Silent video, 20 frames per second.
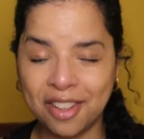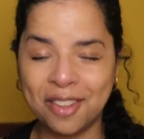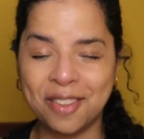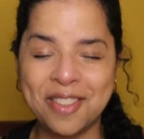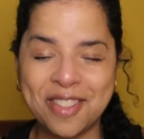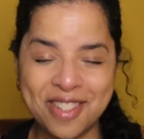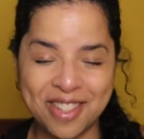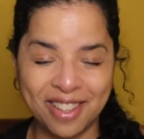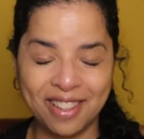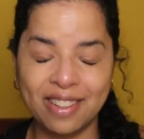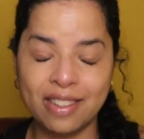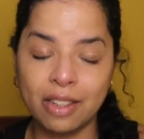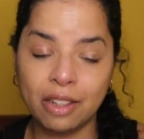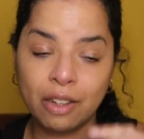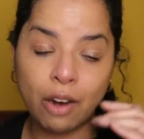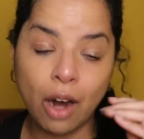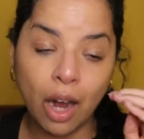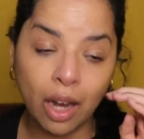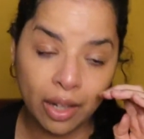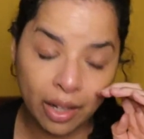I wasn't gonna
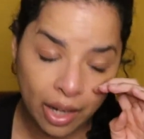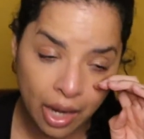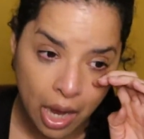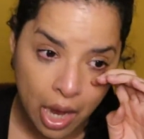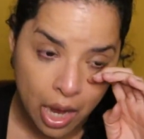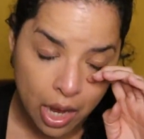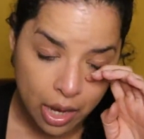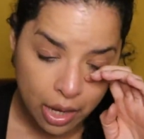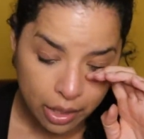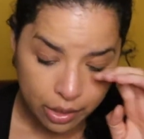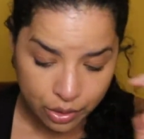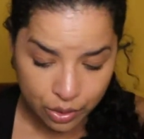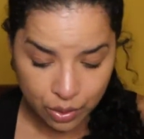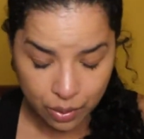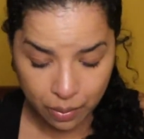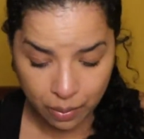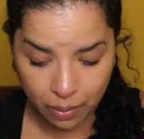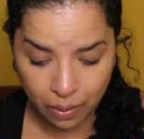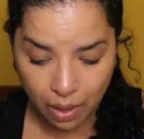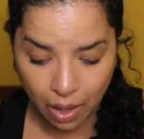cry.
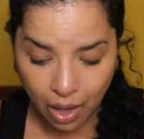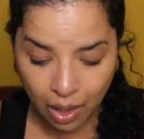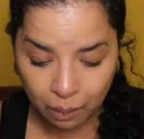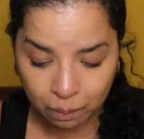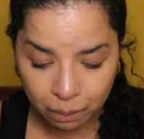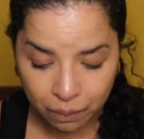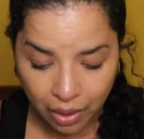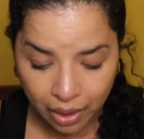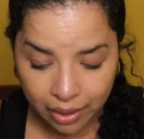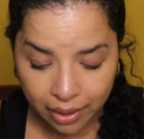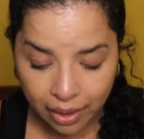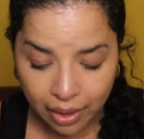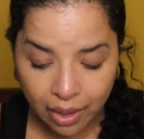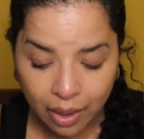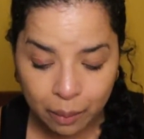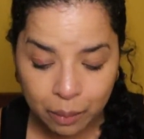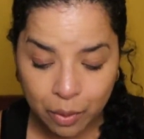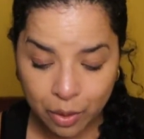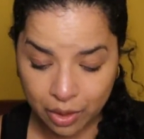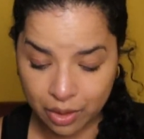So um, I think
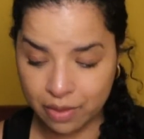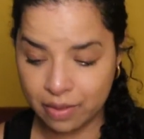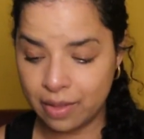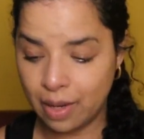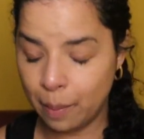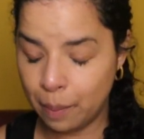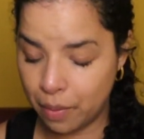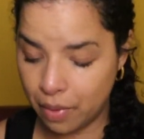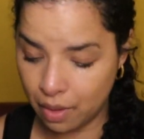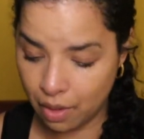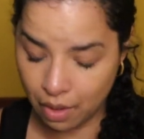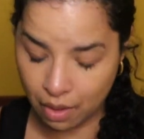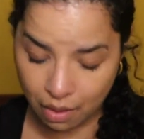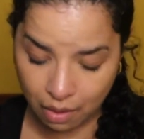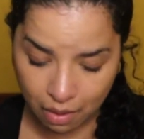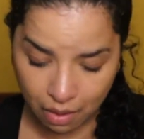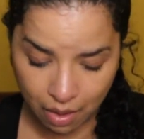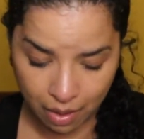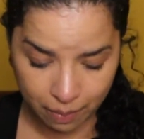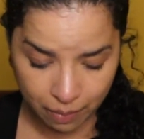I'm gonna stop
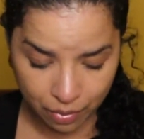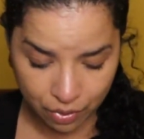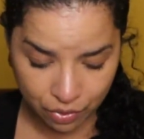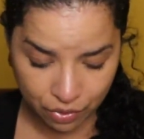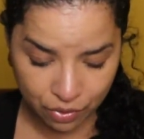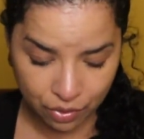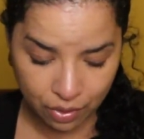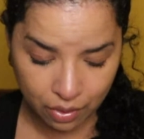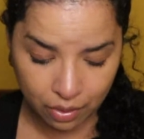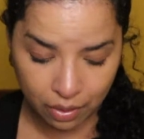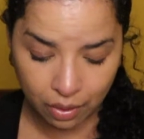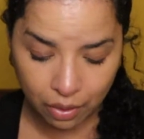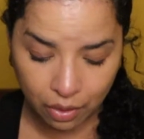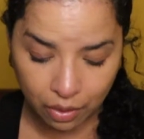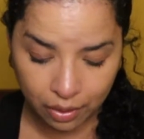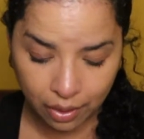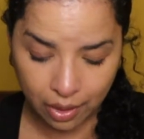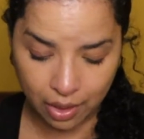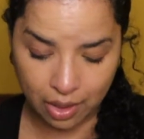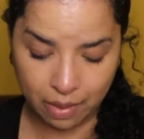there. I'm just gonna
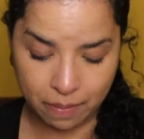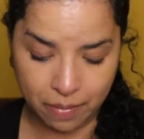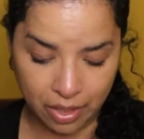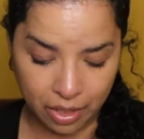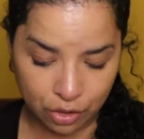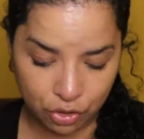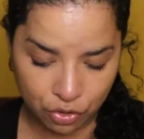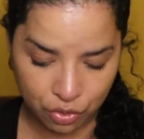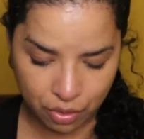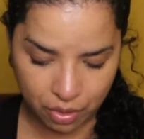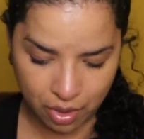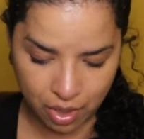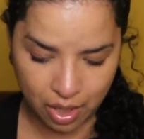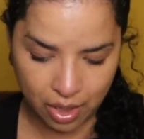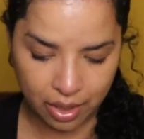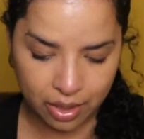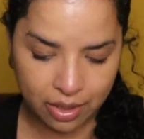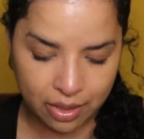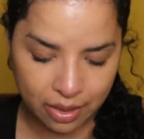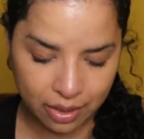look and make sure that
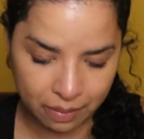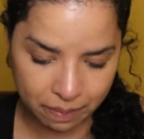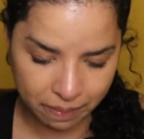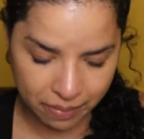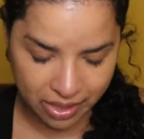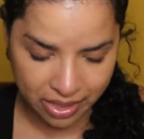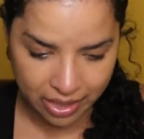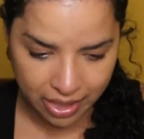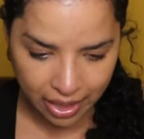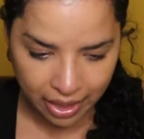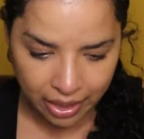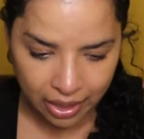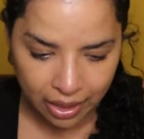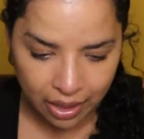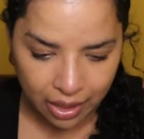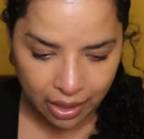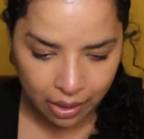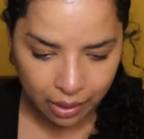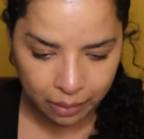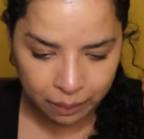I didn't miss
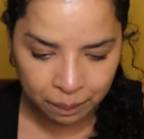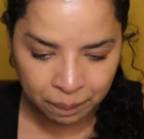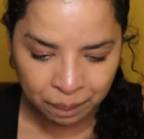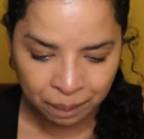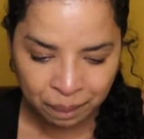anything.